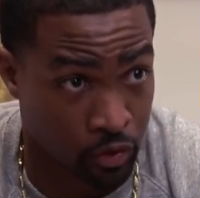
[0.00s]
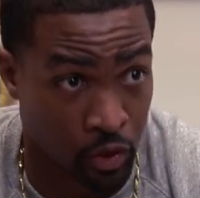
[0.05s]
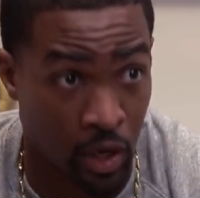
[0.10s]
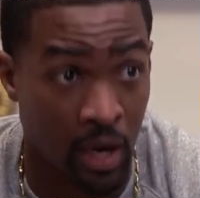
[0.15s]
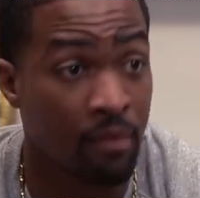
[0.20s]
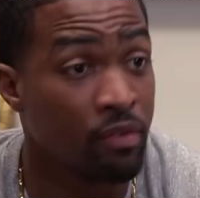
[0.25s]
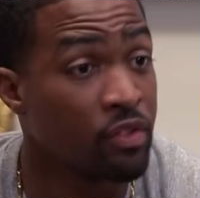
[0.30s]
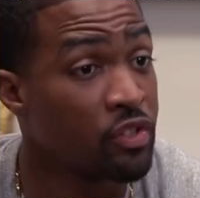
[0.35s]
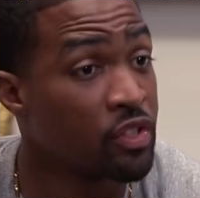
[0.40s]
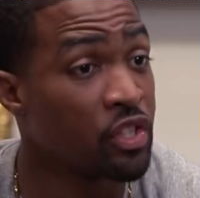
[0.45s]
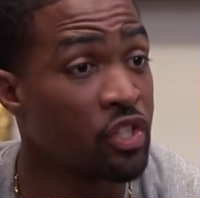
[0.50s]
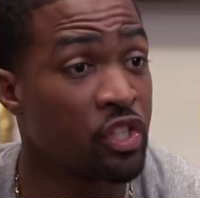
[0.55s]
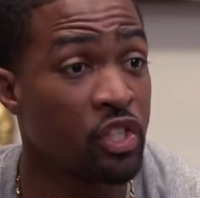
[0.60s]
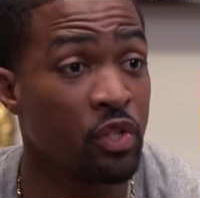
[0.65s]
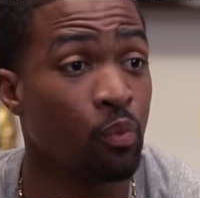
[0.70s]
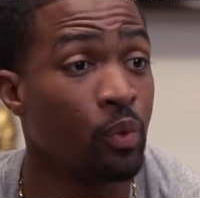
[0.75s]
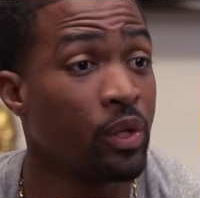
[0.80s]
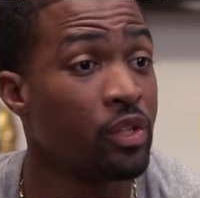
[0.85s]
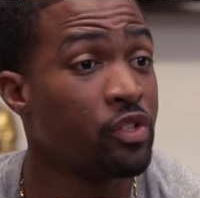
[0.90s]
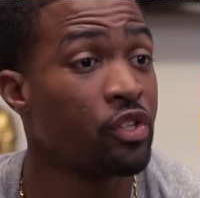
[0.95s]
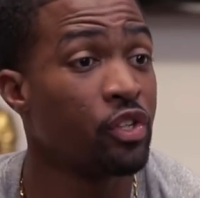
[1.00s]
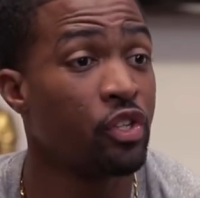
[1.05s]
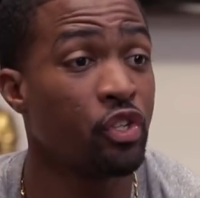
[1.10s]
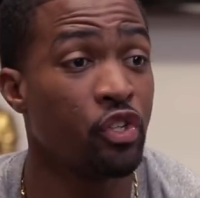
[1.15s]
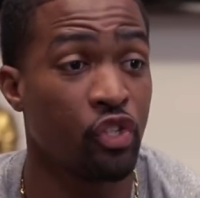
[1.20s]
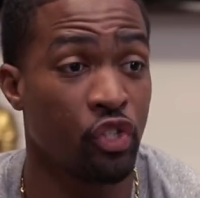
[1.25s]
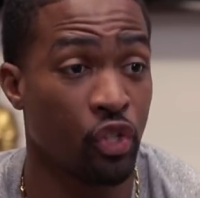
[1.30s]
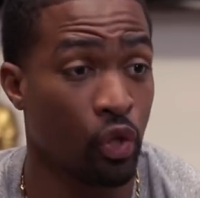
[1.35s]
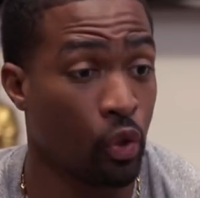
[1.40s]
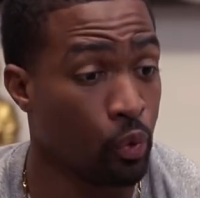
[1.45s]
Ever since she went to the
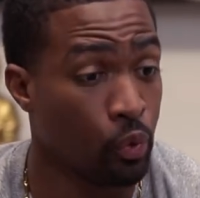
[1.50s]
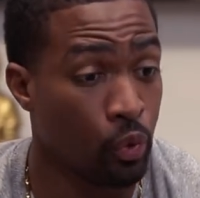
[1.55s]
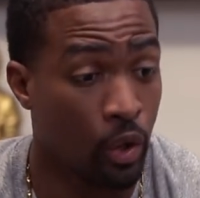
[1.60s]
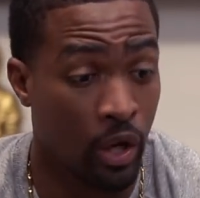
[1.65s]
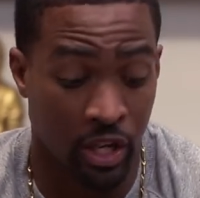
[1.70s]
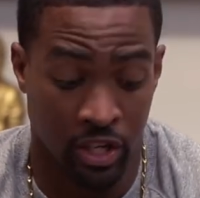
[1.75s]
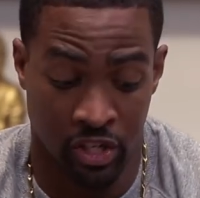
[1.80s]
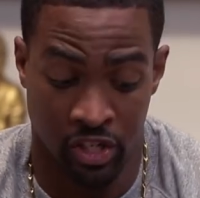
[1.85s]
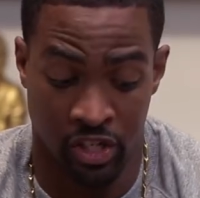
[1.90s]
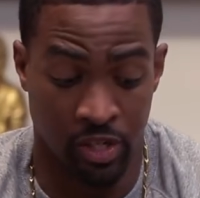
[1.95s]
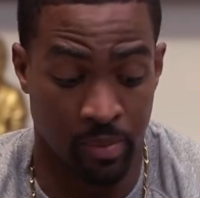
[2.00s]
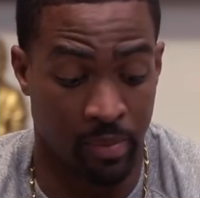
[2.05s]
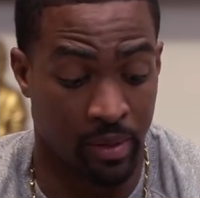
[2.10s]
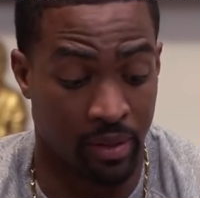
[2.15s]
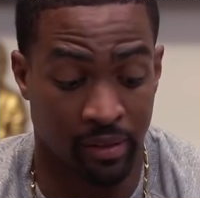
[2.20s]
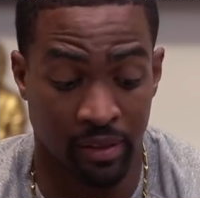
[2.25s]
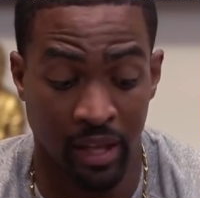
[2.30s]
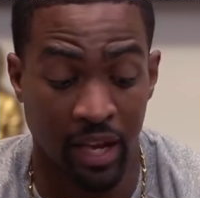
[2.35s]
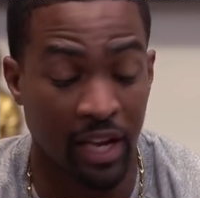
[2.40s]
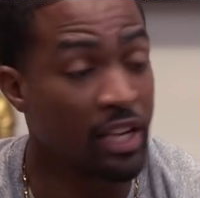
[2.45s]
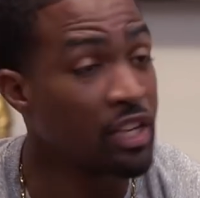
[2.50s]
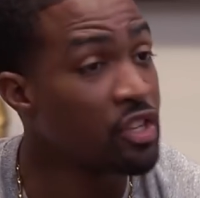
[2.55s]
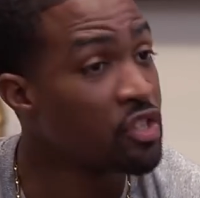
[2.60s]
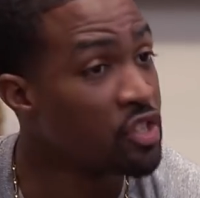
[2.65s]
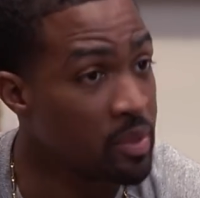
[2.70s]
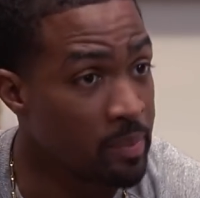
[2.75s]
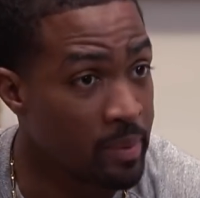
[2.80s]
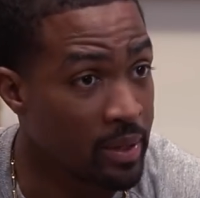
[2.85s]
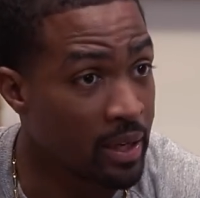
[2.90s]
show, she been thinking she